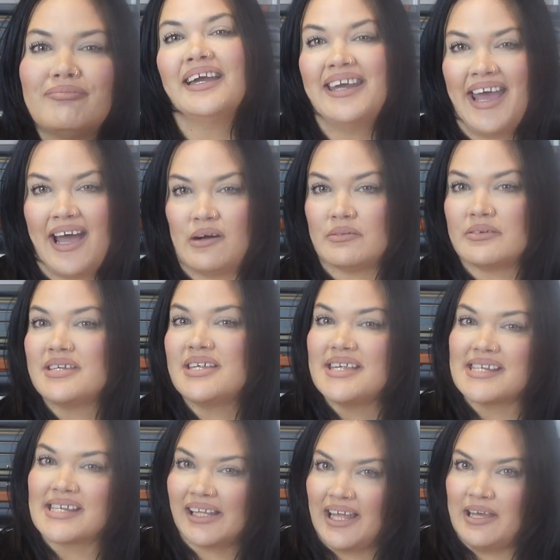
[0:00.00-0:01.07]
Now,
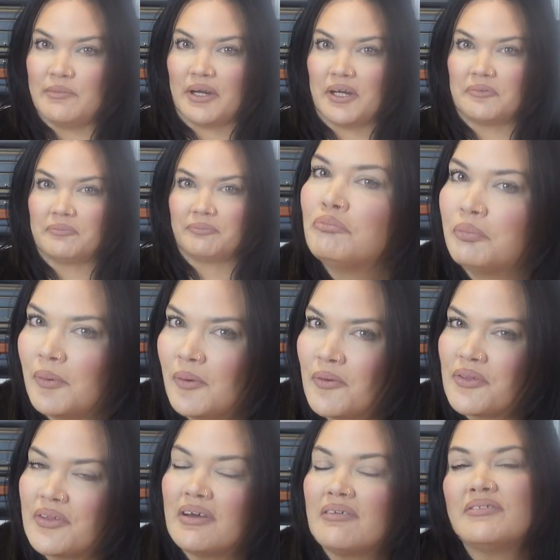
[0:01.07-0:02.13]
disclaimer,
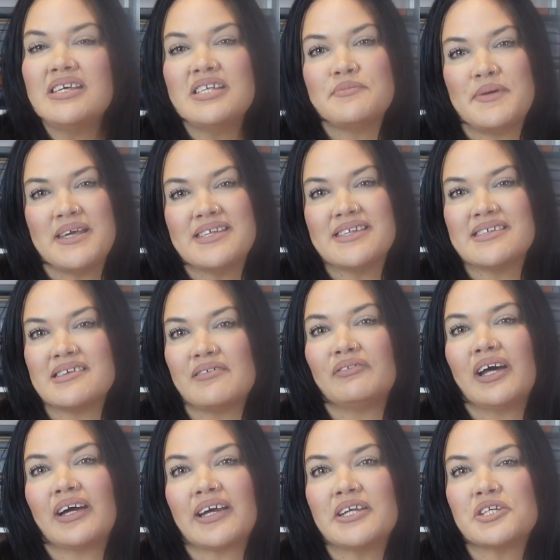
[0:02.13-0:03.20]
both of these pieces of
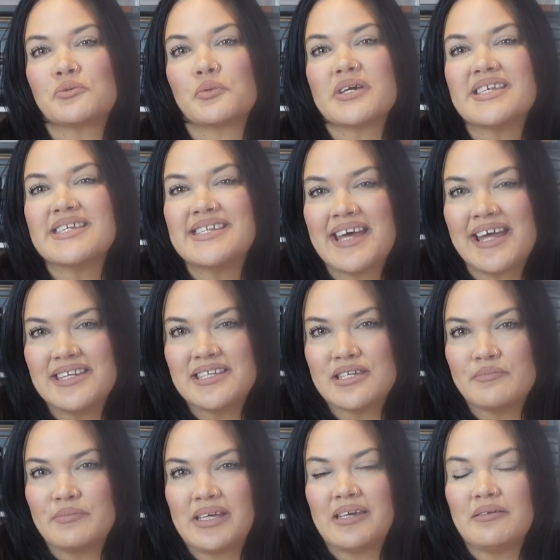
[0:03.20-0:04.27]
luggage were sent
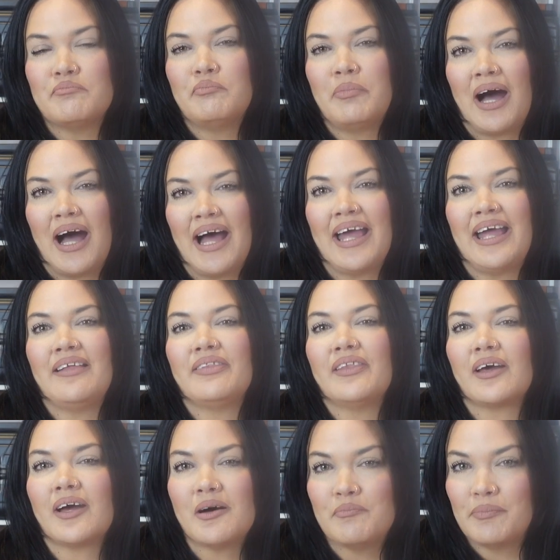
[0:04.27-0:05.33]
to me by the
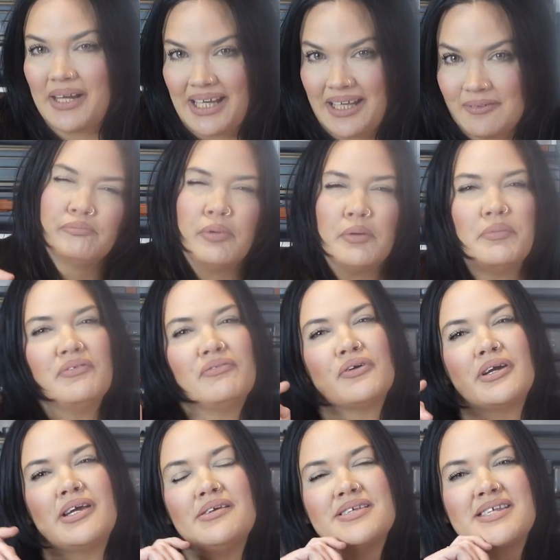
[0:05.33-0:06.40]
company. But before
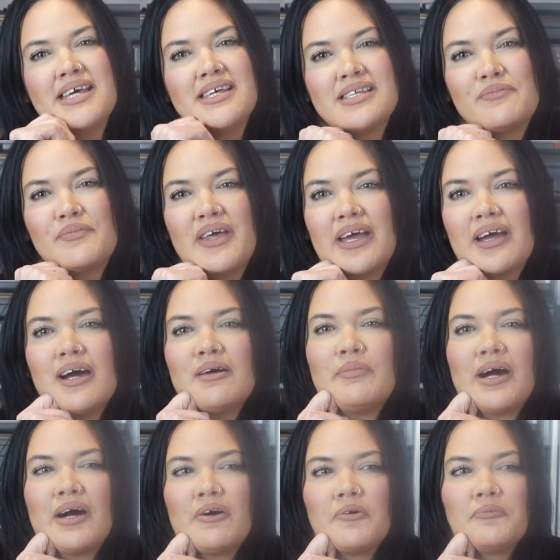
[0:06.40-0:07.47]
you say something
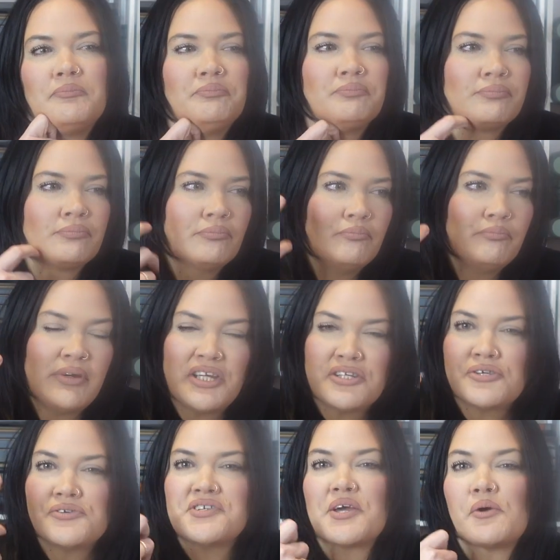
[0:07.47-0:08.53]
about me
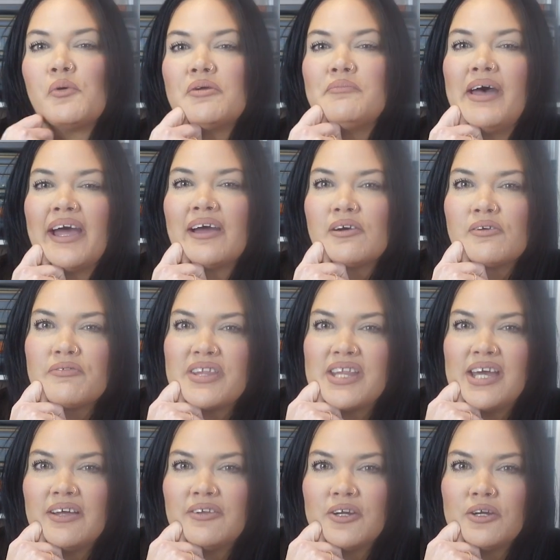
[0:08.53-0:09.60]
choosing one bag over
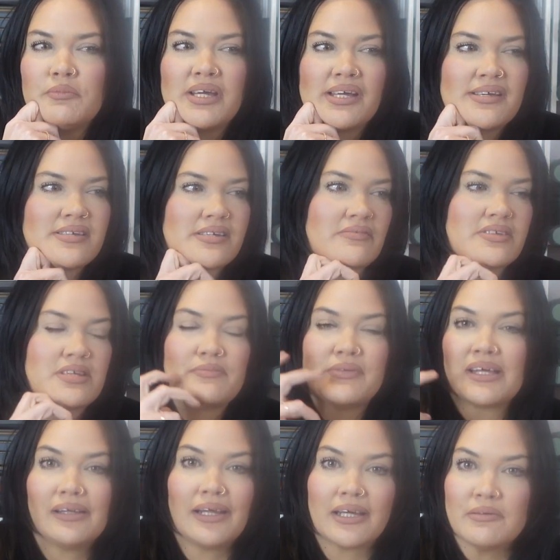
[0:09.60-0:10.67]
the other because of
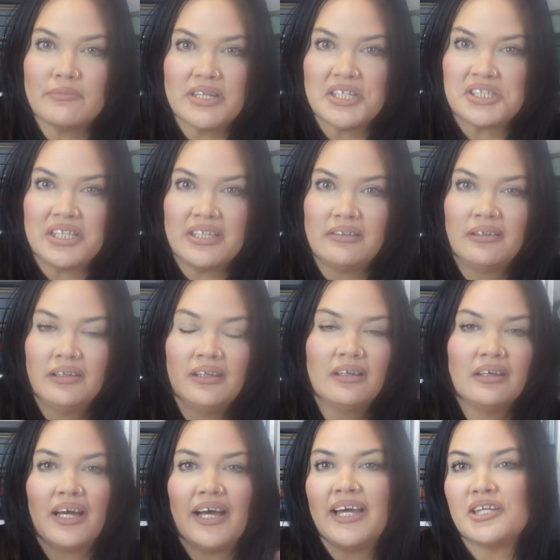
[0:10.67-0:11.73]
something like commission,
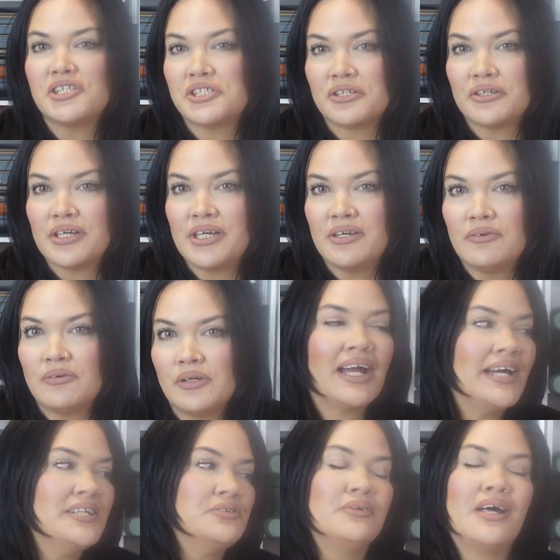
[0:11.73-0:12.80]
I assure you,
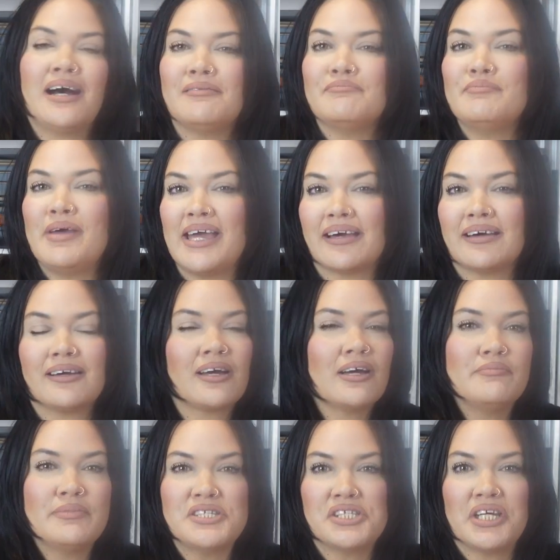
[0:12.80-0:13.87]
I do not make a
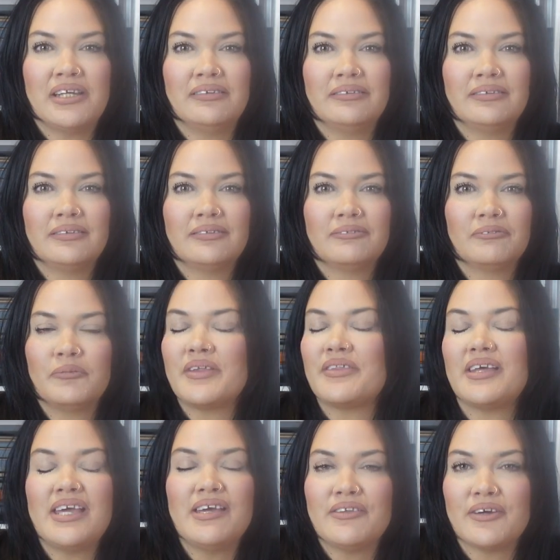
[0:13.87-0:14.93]
commission with
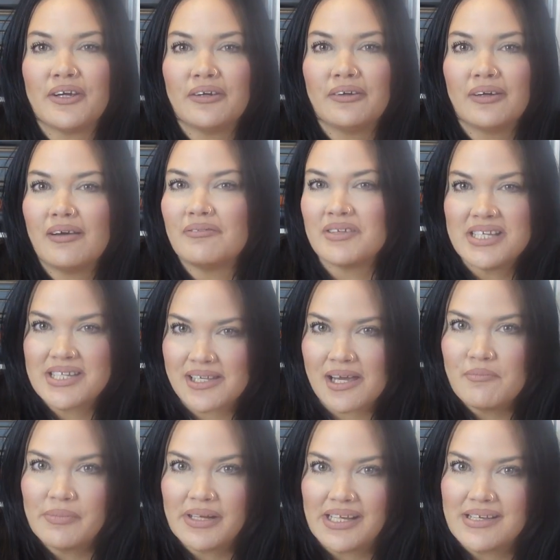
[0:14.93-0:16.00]
either of these
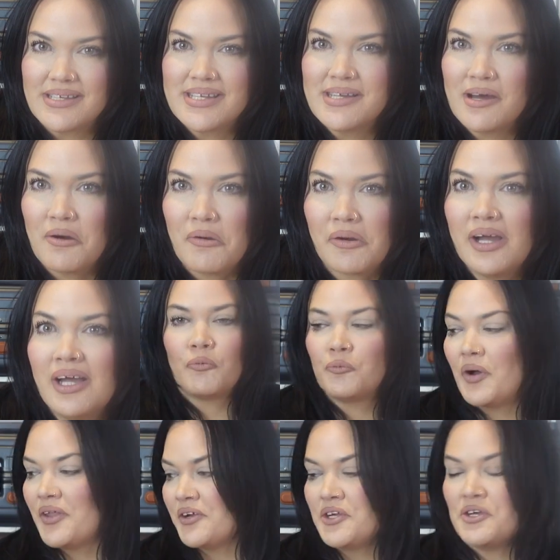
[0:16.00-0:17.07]
companies. So
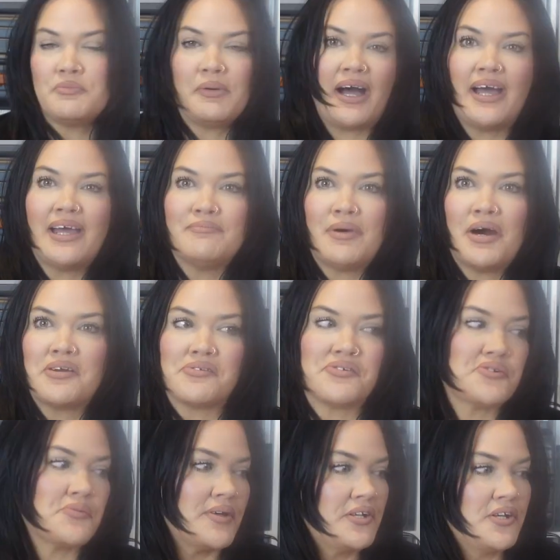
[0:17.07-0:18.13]
whether you buy
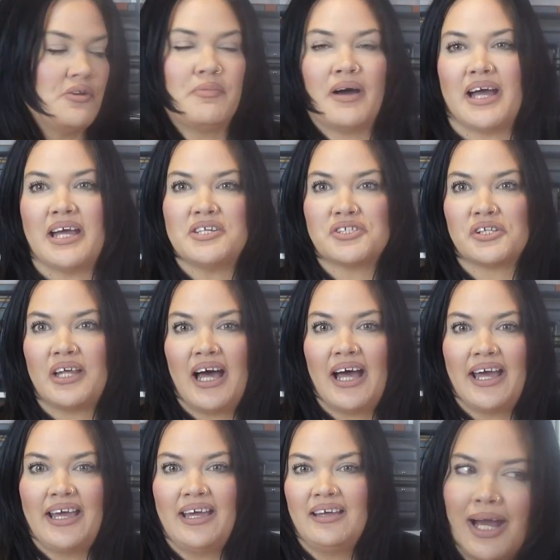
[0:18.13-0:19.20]
Monos, whether you buy
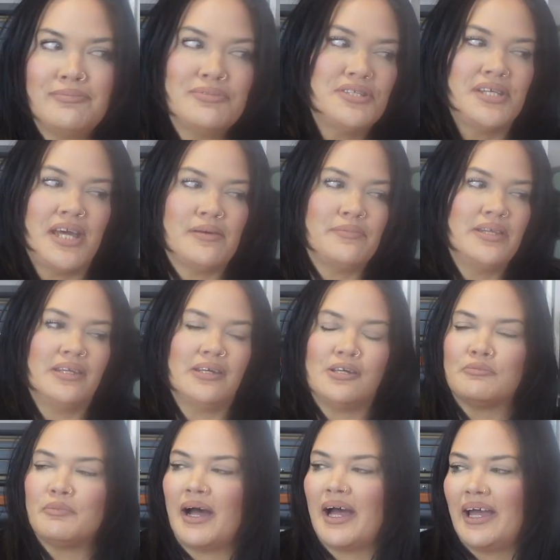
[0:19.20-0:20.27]
July, I'm just happy that
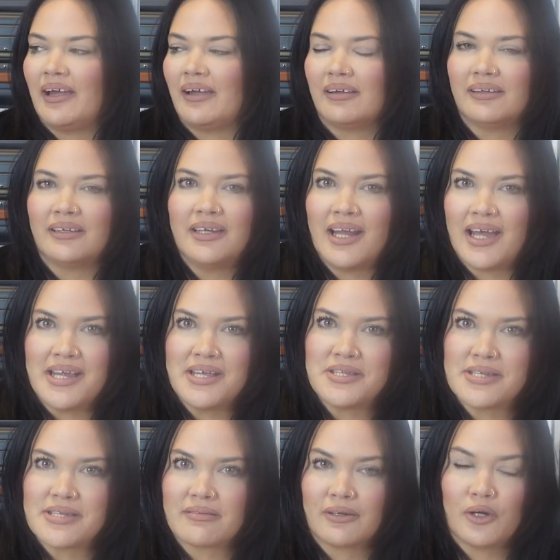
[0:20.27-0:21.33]
you're buying a
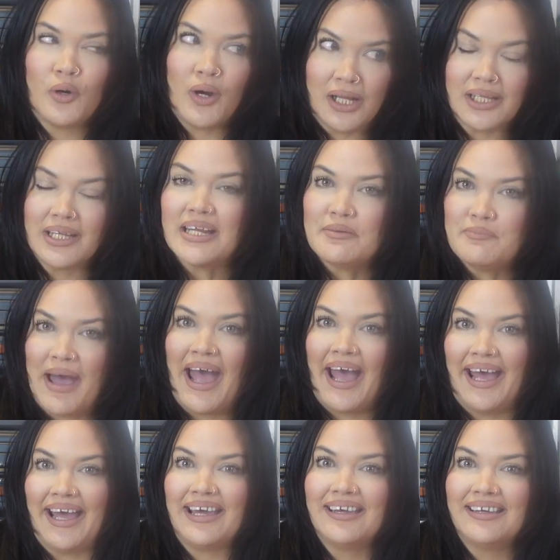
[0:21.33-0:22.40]
nice quality
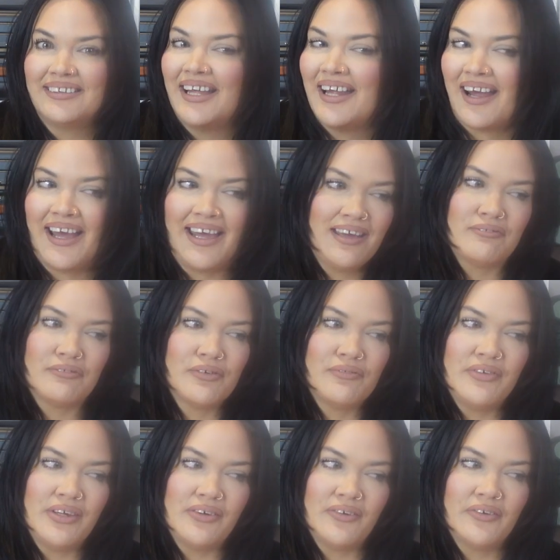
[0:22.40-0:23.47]
bag that I have
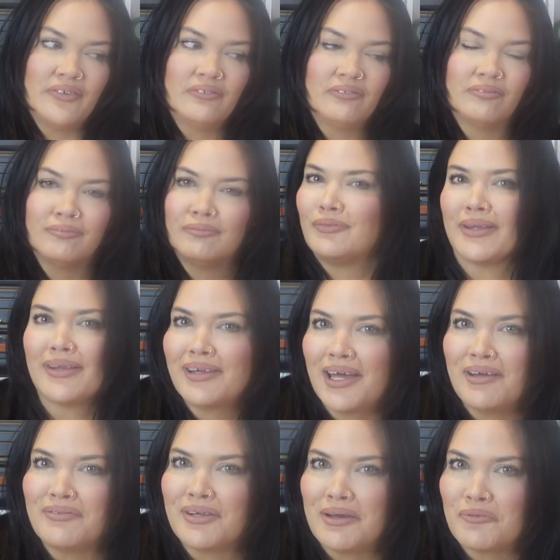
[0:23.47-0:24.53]
reviewed with a
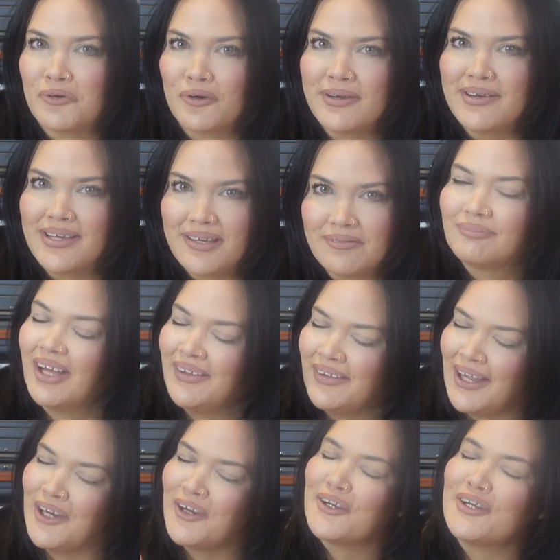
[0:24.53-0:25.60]
lifetime warranty and
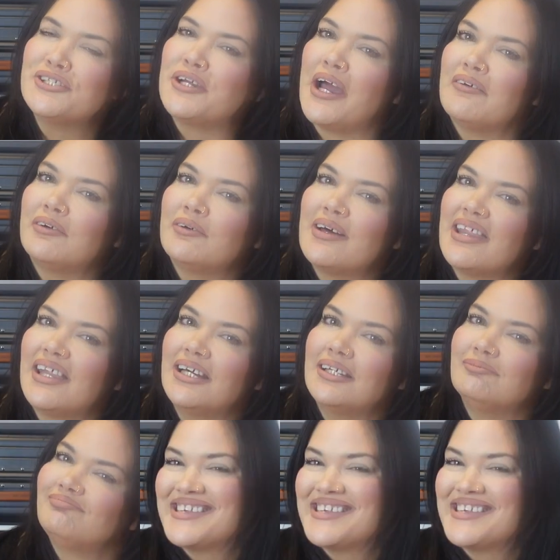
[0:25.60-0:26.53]
that you're gonna travel with it.